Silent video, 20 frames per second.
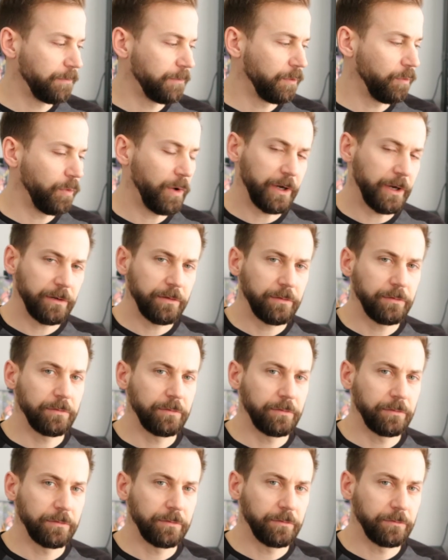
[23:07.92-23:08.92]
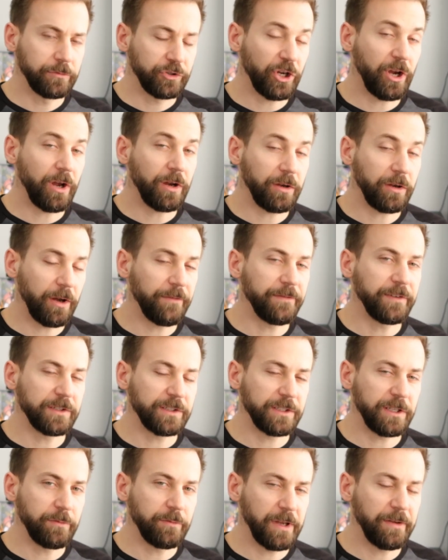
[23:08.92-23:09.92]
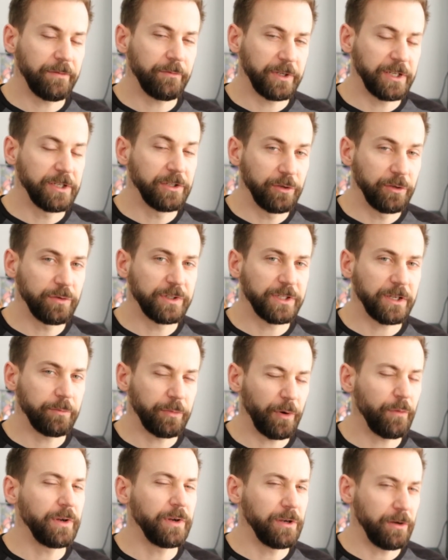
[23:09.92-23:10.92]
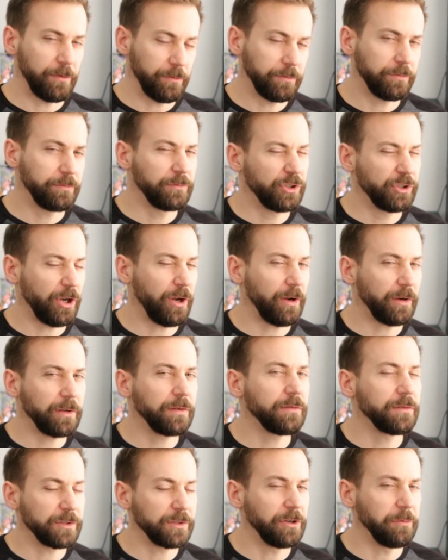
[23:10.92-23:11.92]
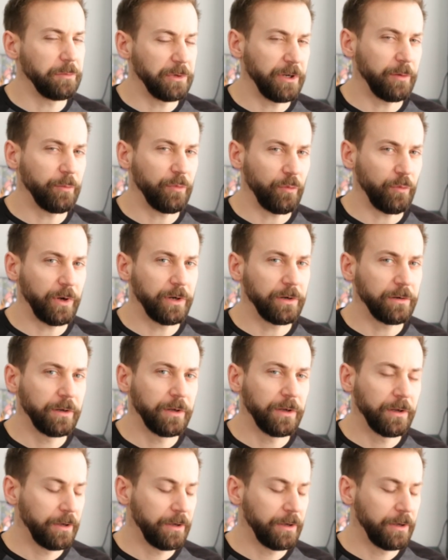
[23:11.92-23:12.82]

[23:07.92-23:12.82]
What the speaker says: One, chalk, obviously. We didn't use it, but we know chalk is going to be number one.